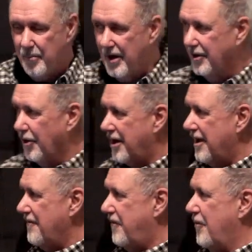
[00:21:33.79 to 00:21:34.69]
but
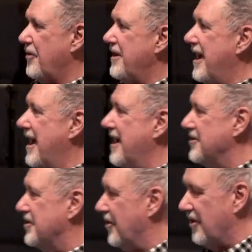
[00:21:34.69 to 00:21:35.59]
looking for the
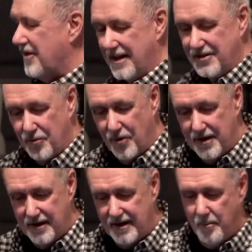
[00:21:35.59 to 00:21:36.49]
answer that's
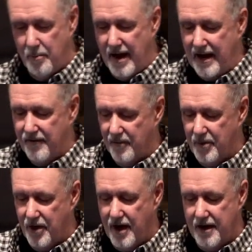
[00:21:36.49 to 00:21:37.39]
going to come back
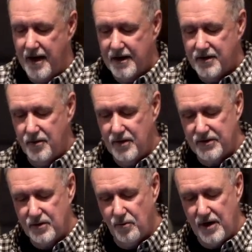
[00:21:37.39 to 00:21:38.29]
from God to
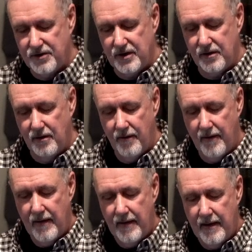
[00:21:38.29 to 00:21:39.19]
his question.
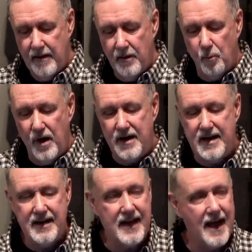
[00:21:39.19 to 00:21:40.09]
When
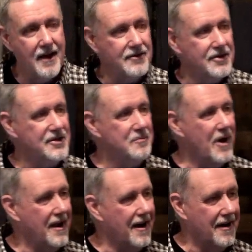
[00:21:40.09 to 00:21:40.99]
he counters
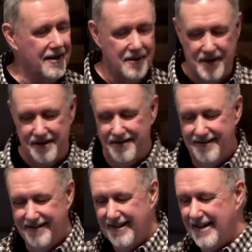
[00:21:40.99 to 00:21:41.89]
my argument,
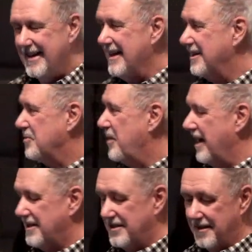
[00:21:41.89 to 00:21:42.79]
he
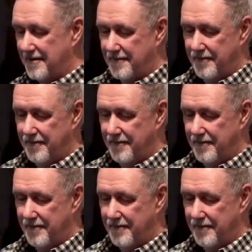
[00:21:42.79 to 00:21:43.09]
expects it.